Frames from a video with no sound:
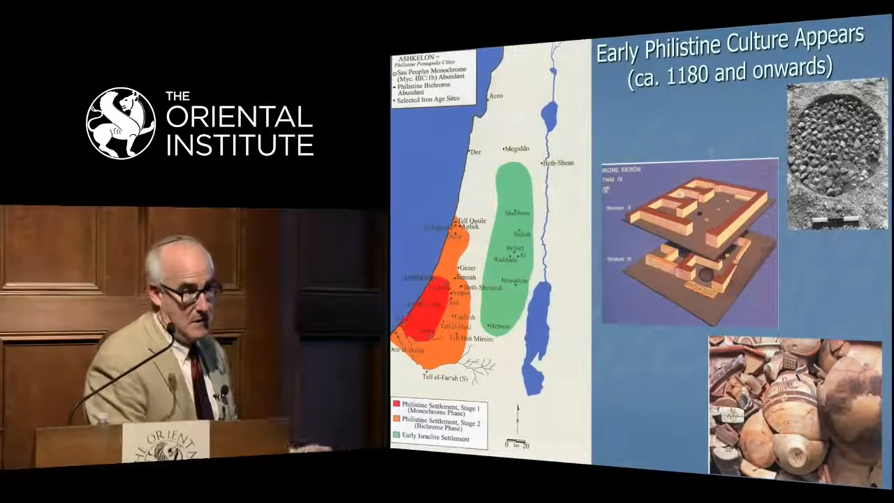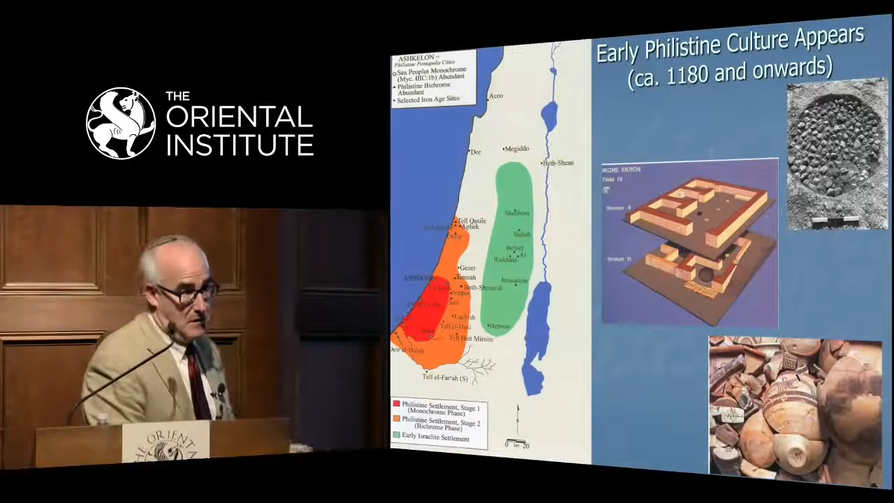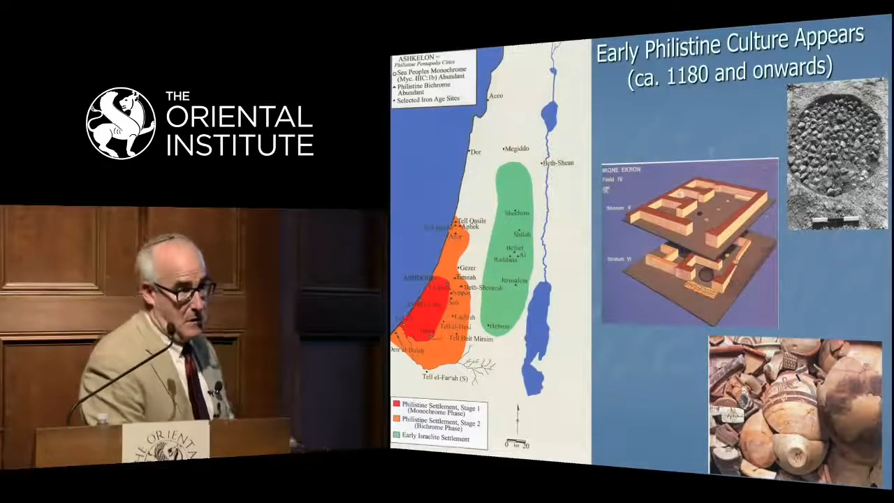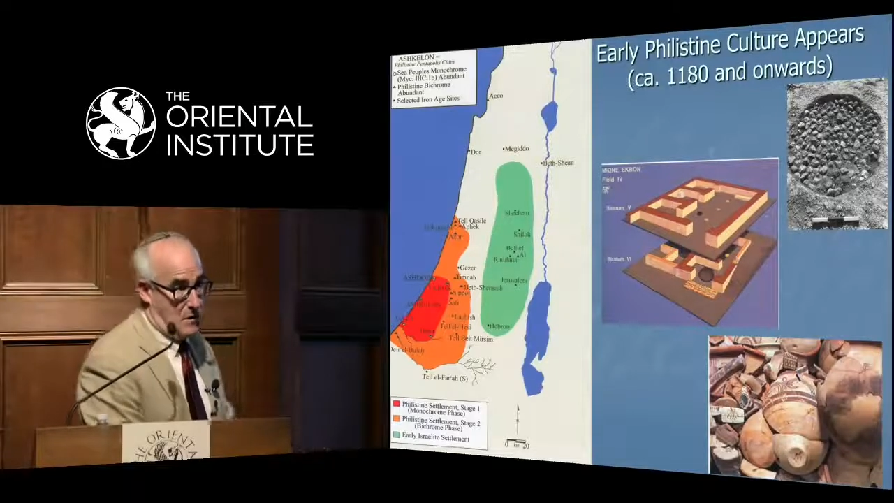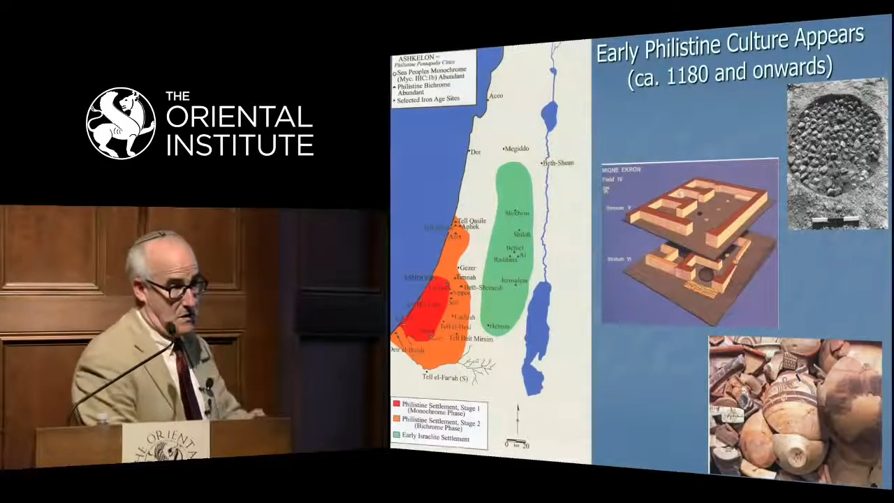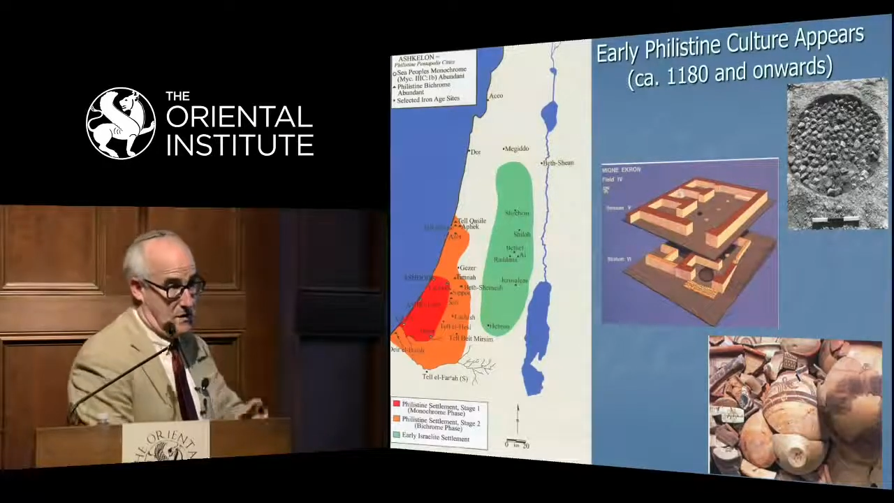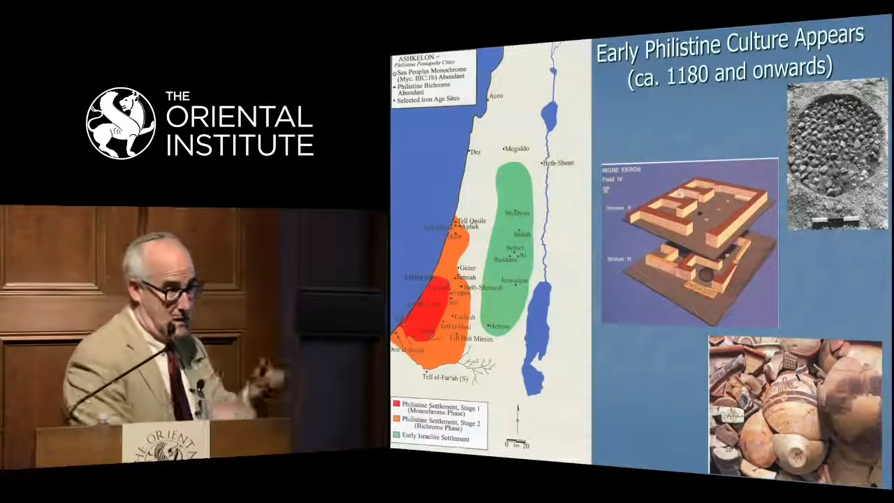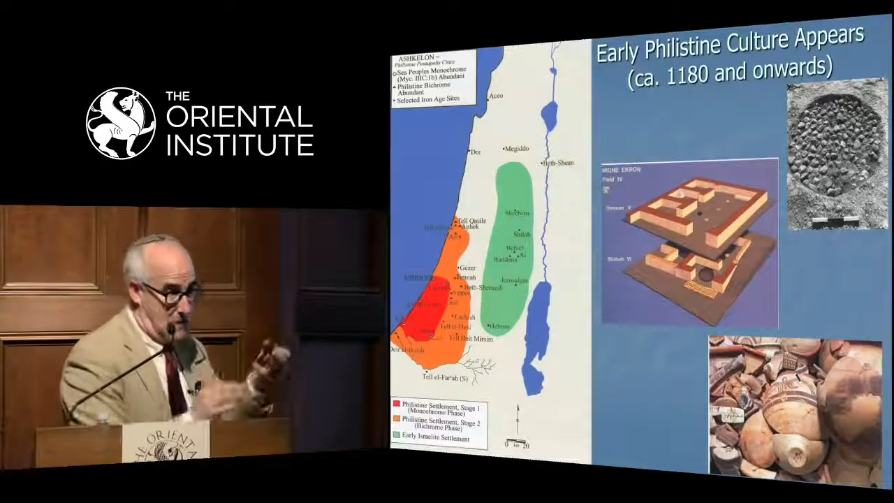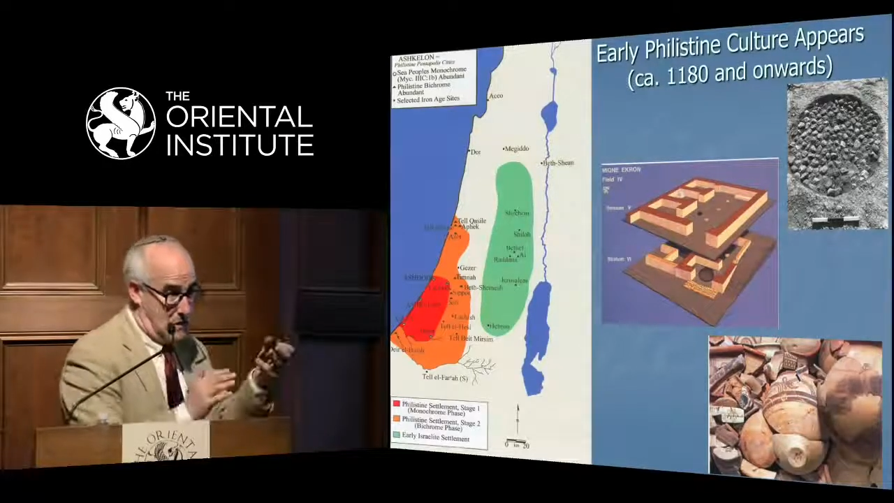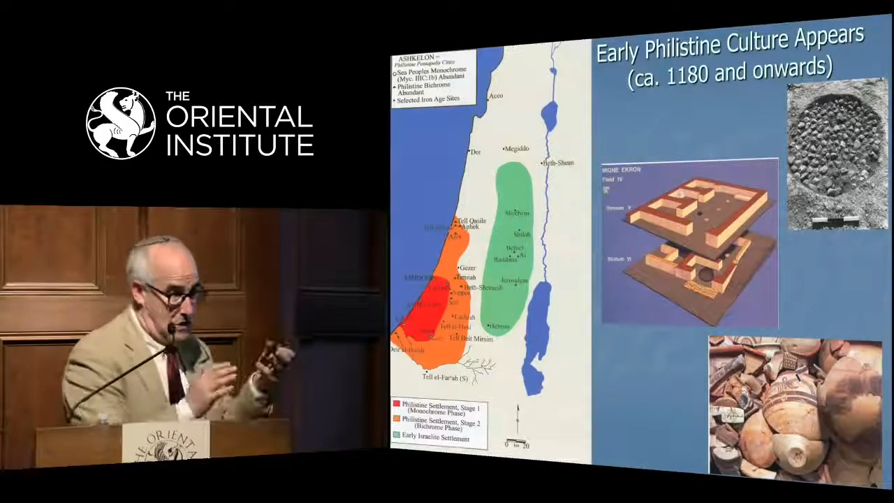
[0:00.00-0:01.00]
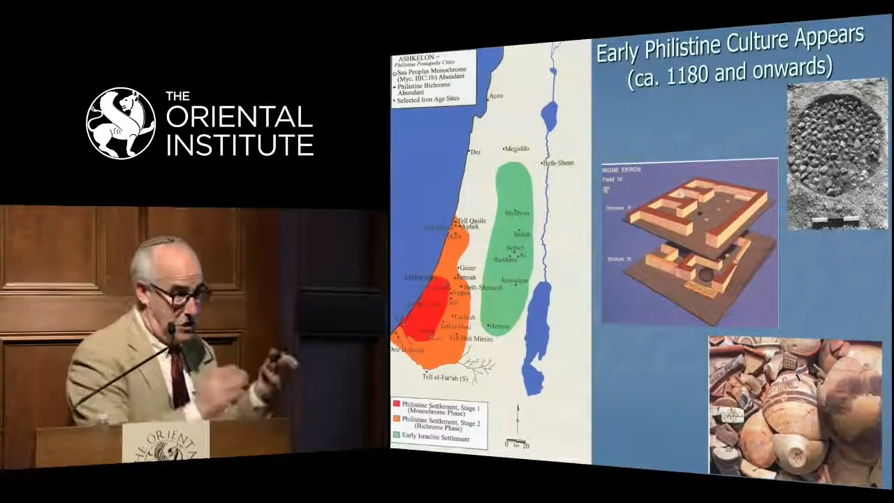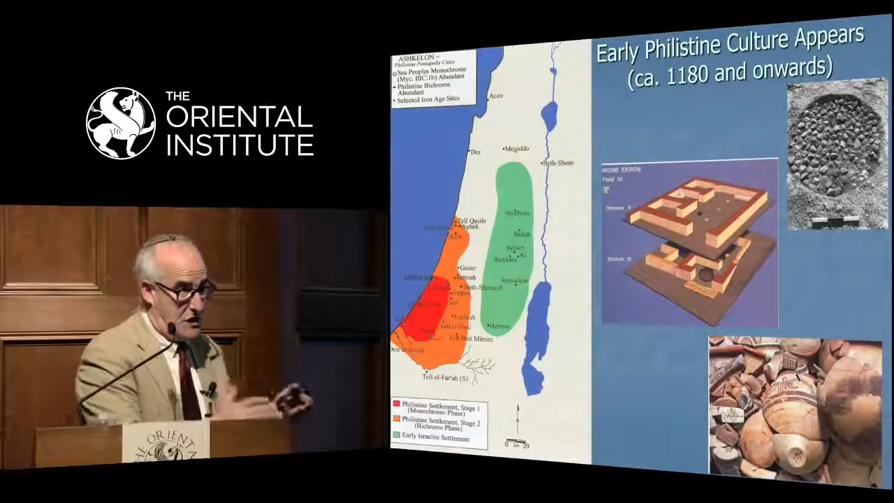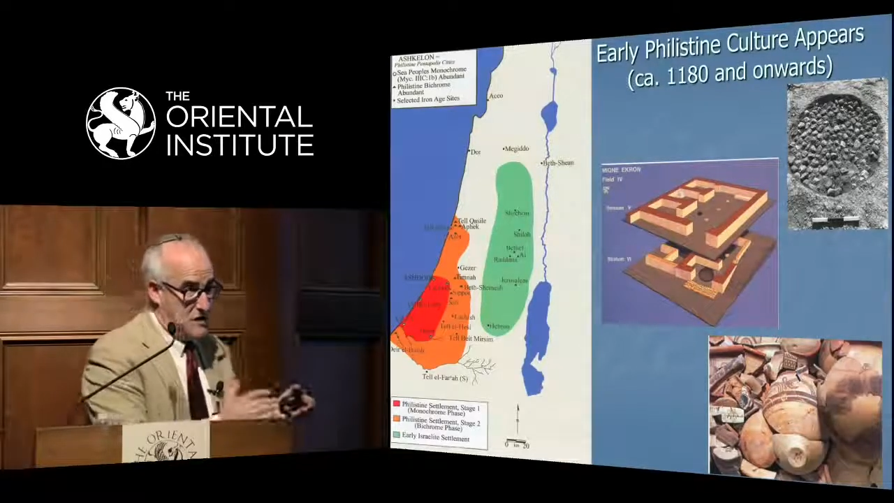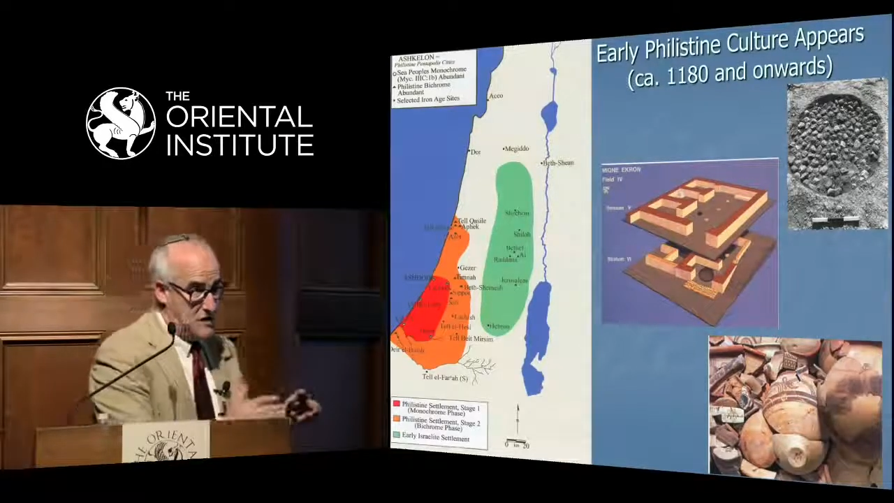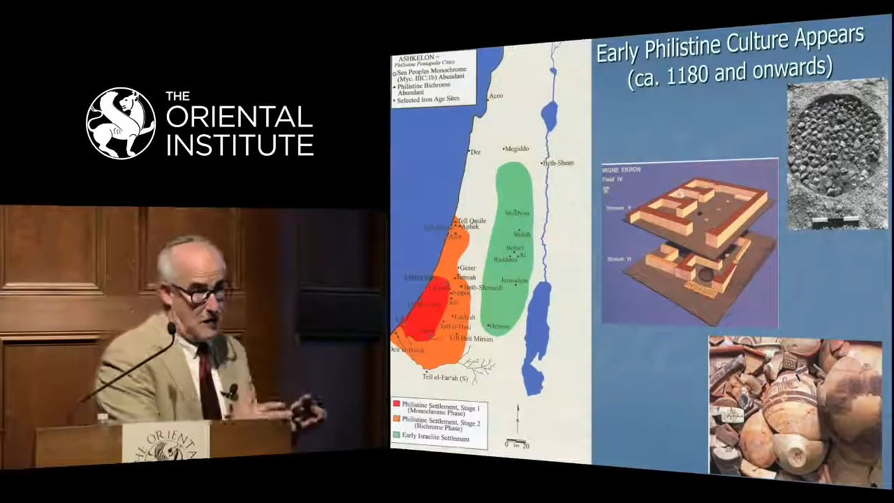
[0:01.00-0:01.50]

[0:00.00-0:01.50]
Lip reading: Because just